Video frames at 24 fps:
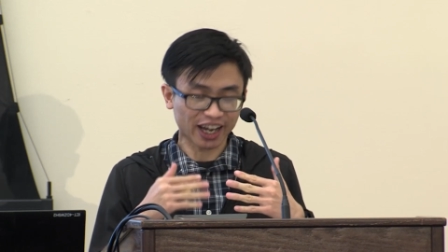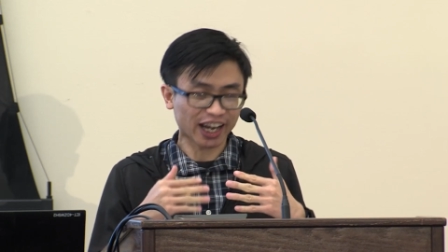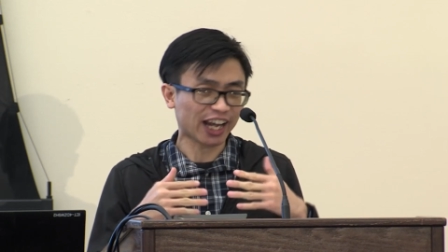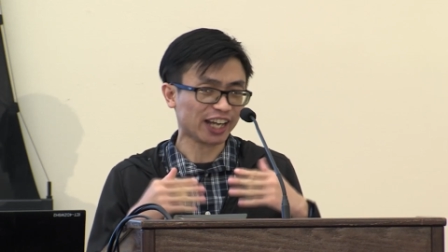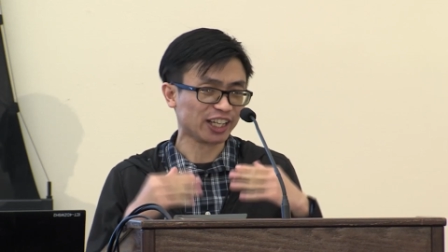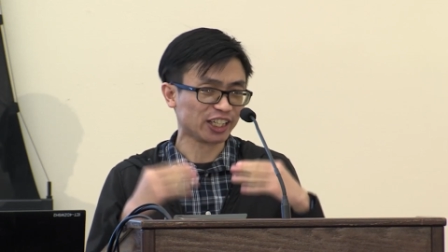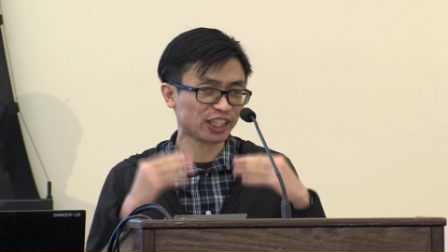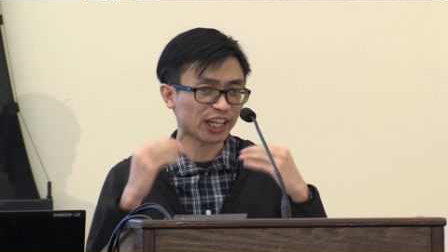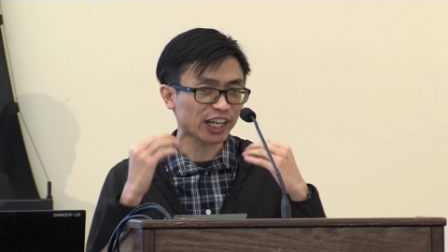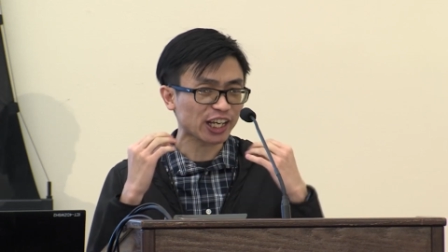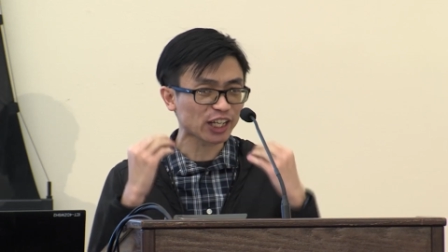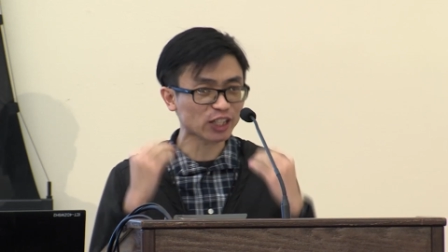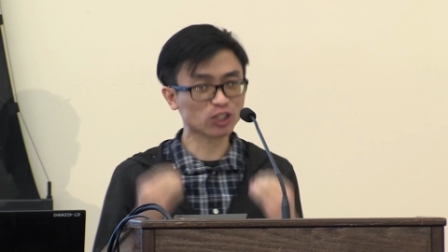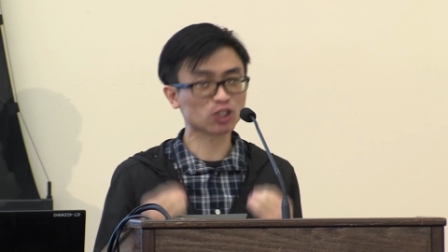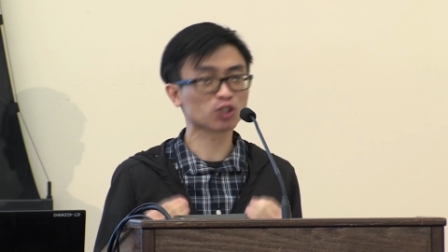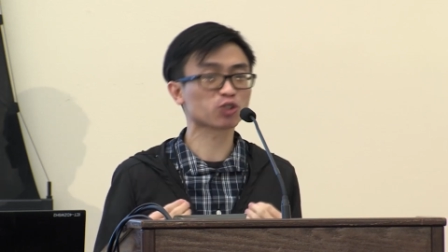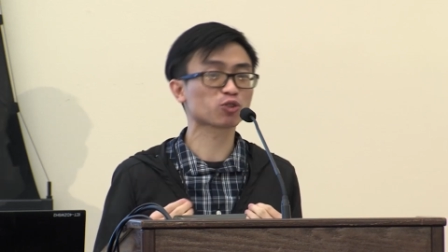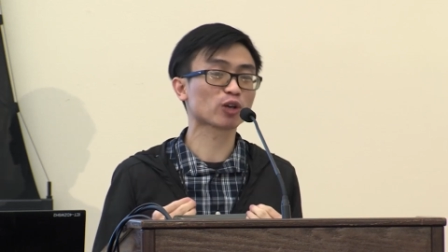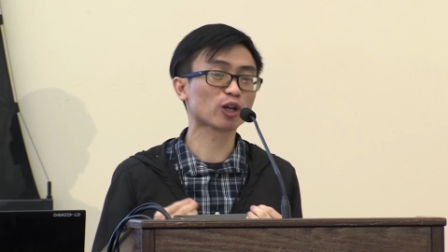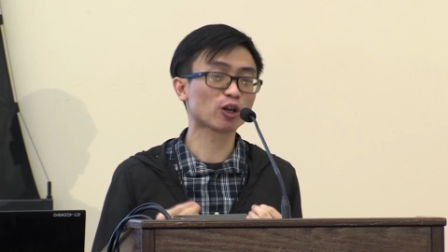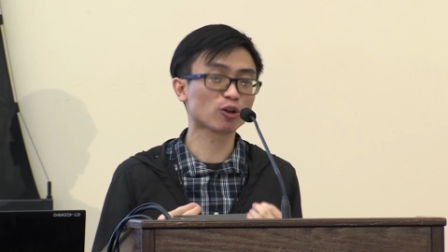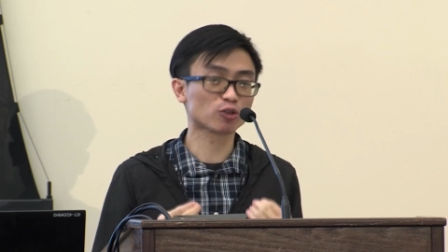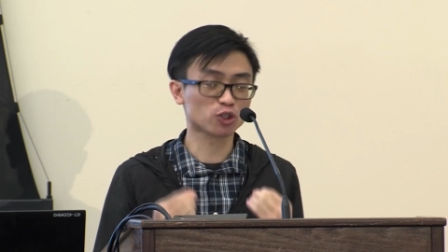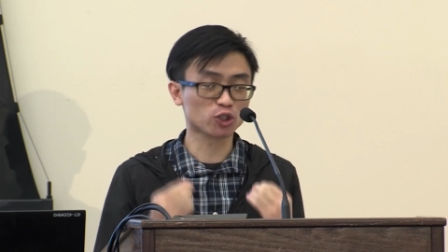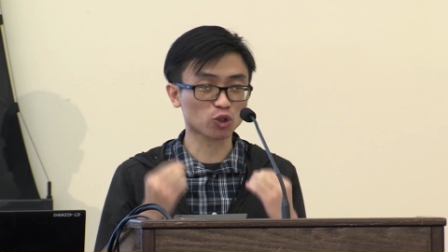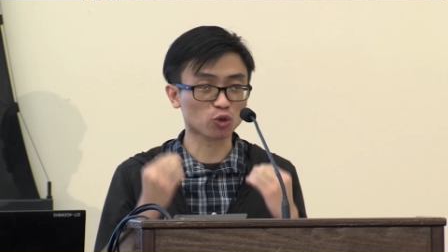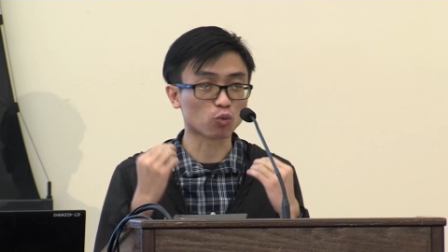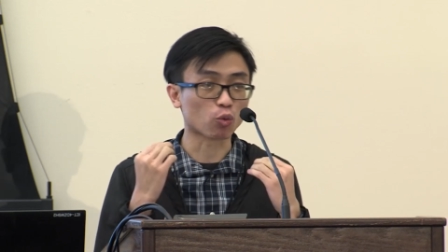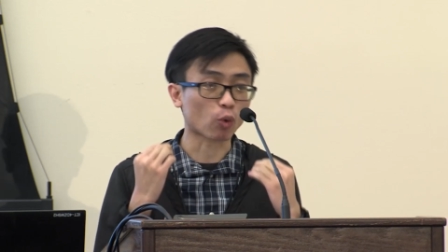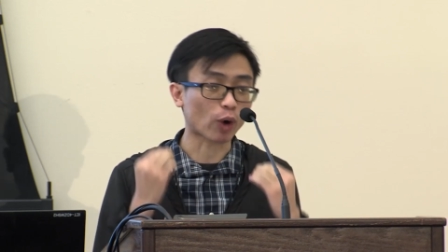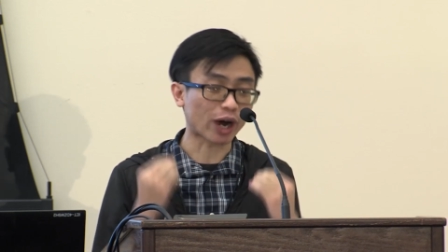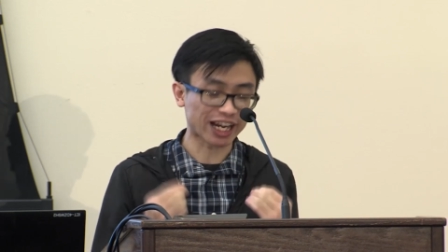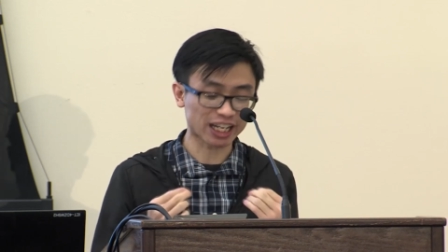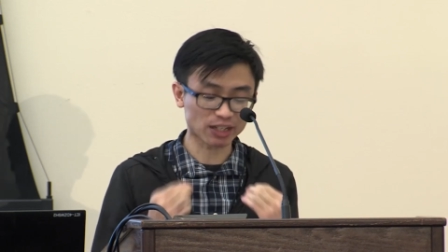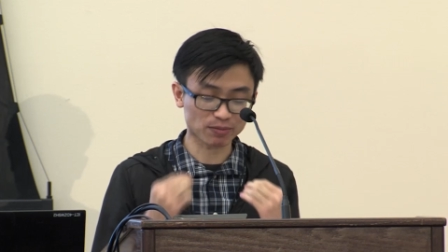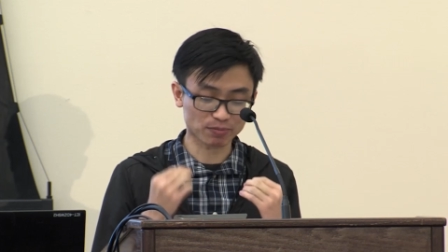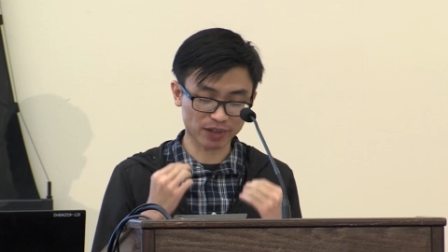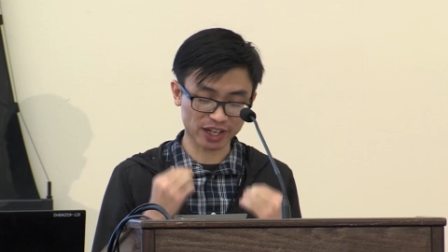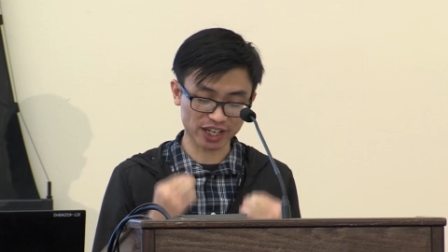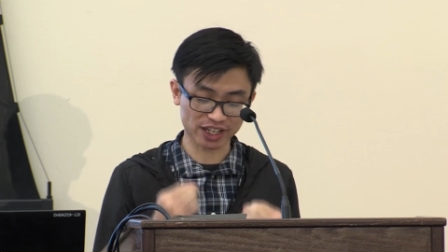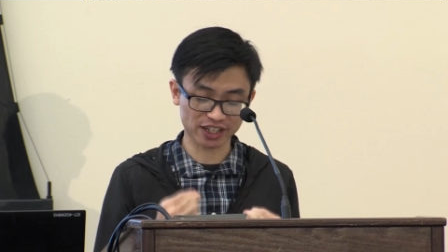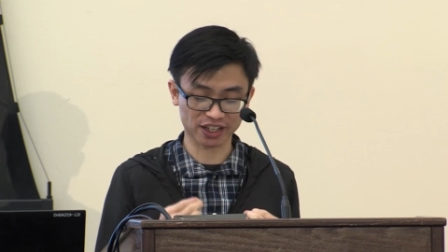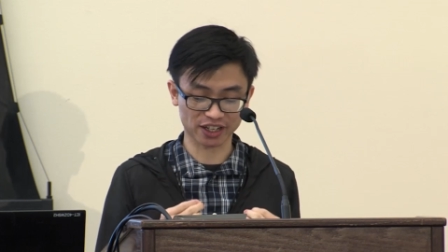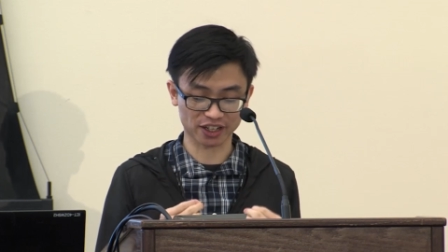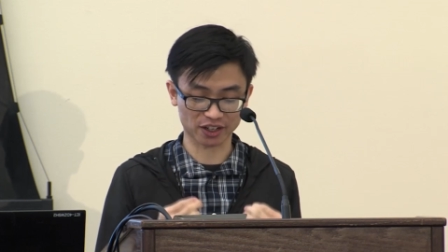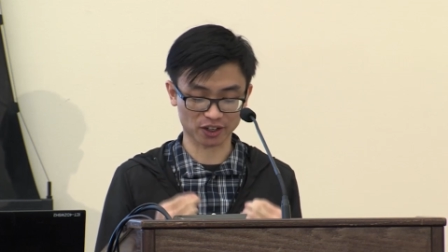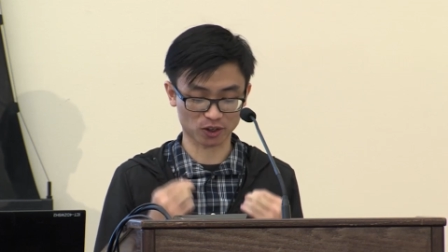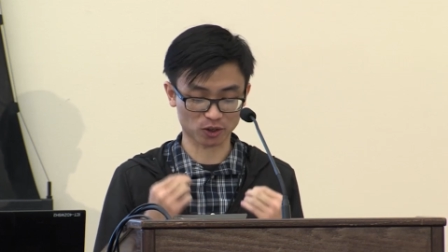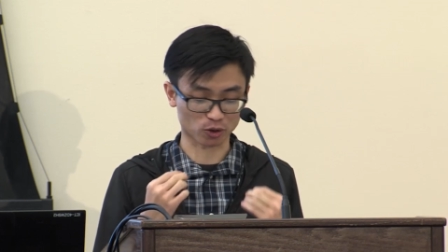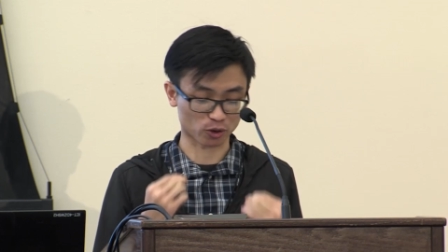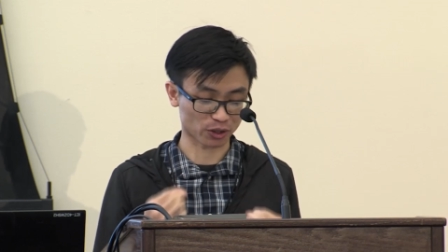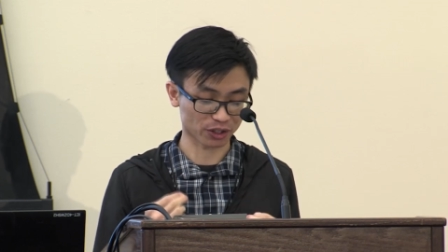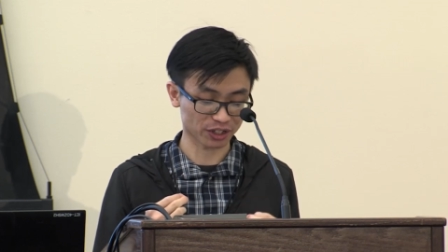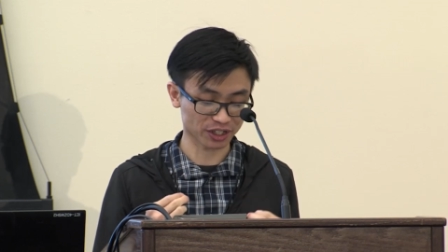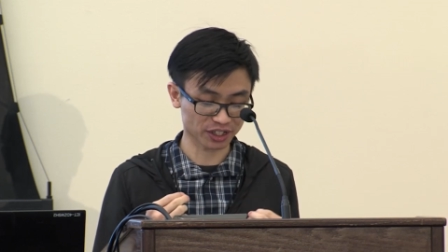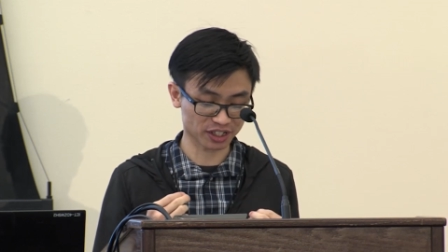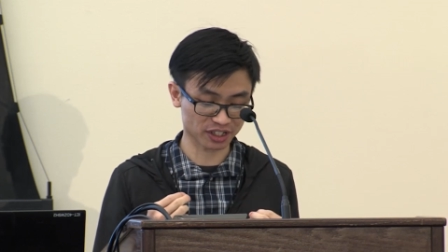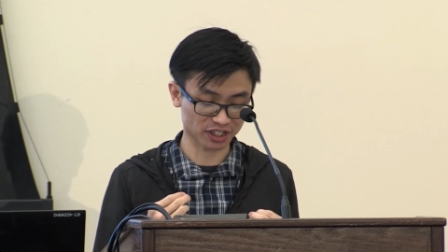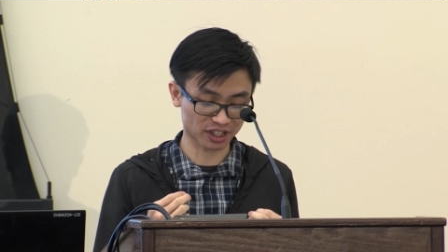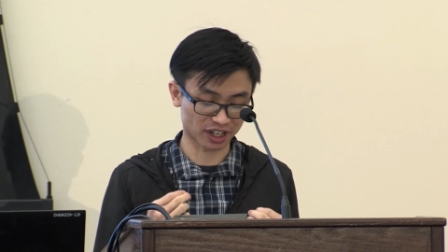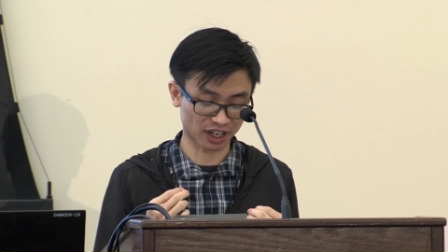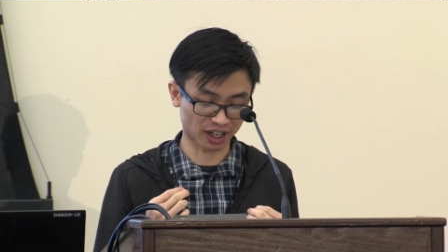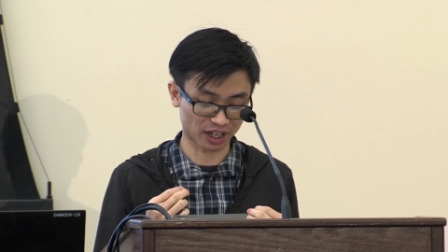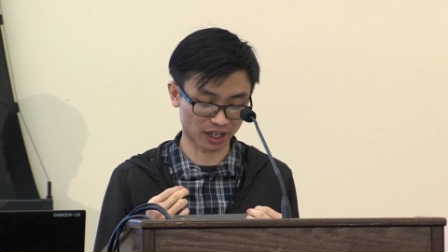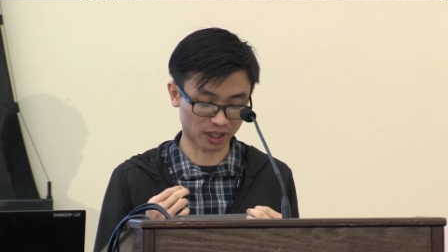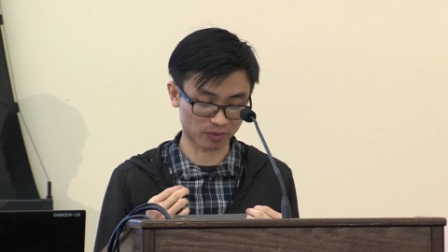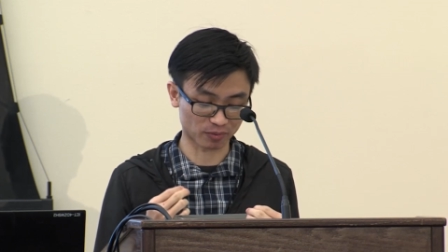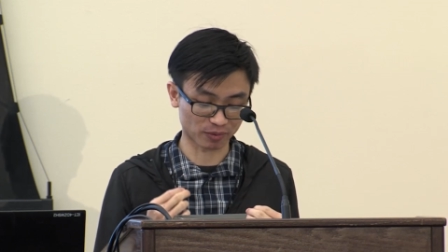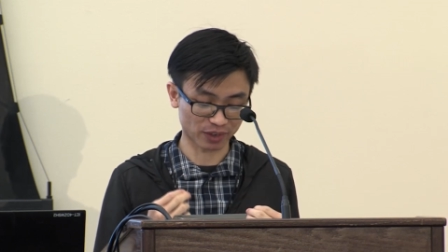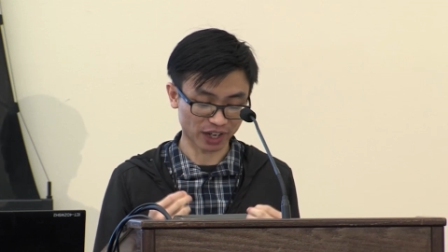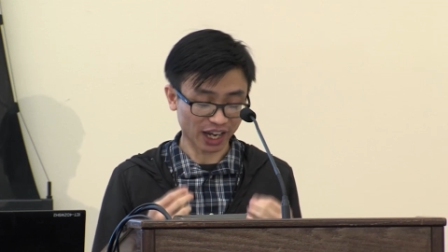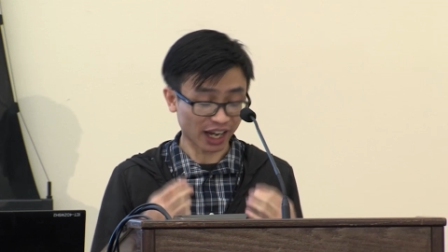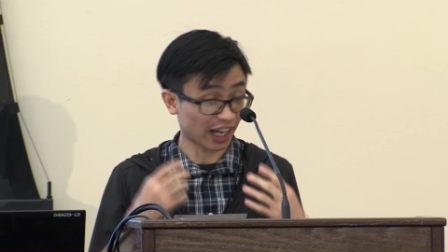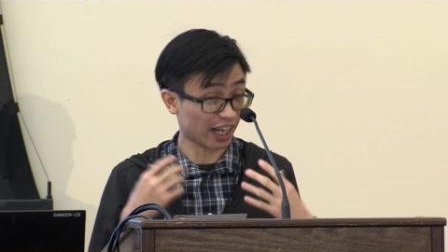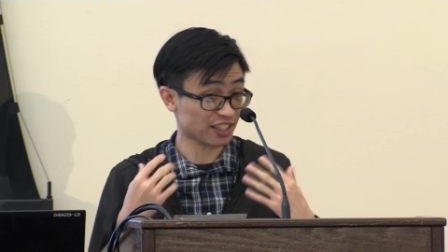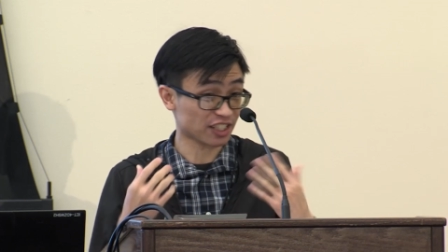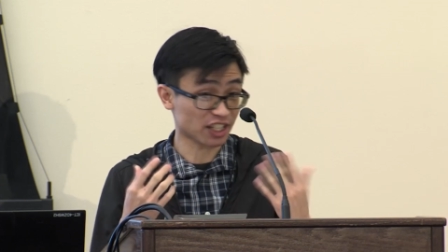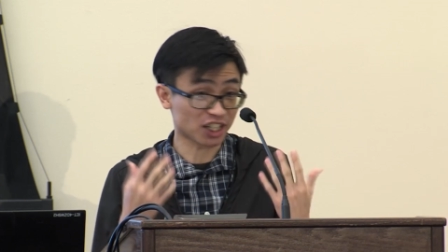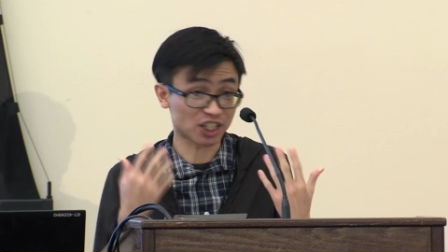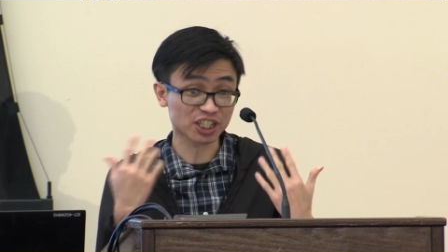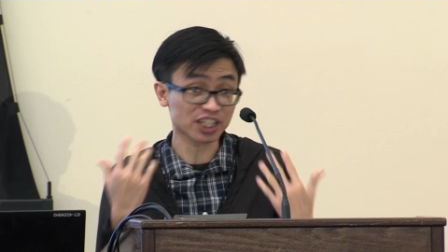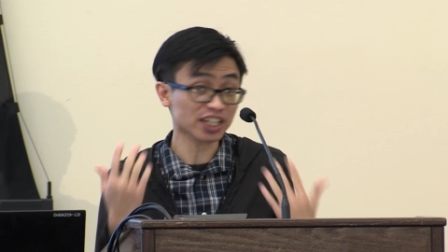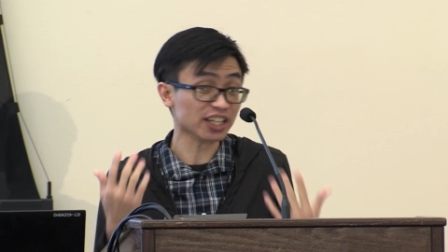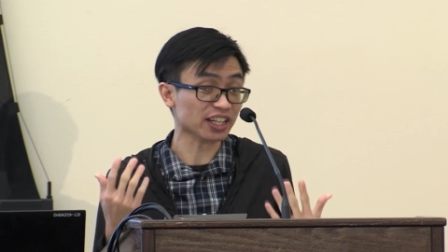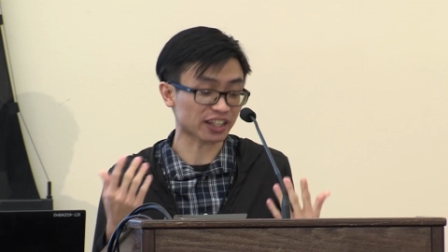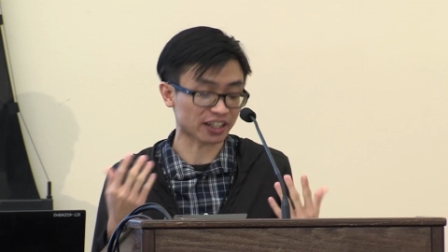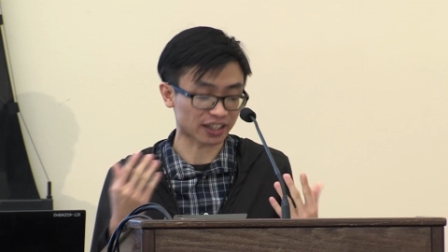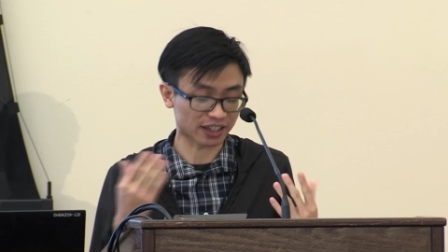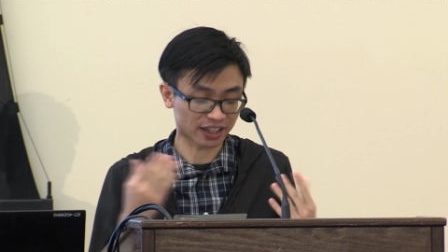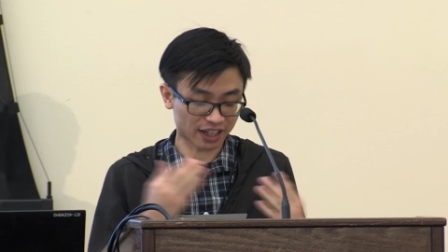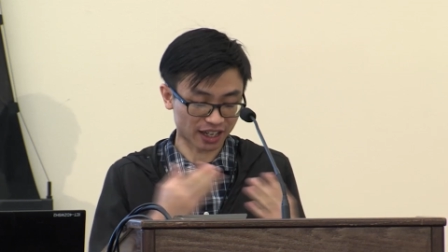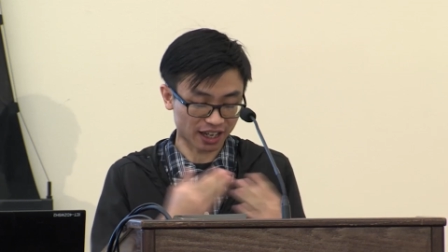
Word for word: an intro to winemaking course um, as a GE.